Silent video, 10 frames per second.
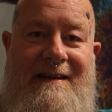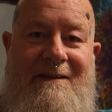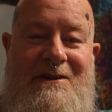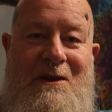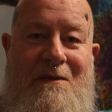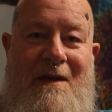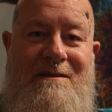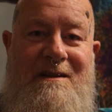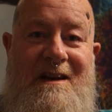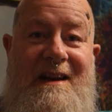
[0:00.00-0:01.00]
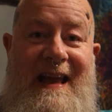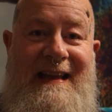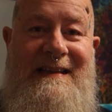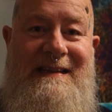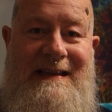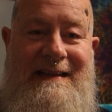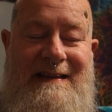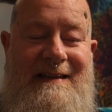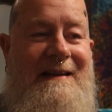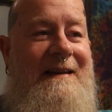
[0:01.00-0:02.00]
of
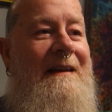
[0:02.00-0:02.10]
2018,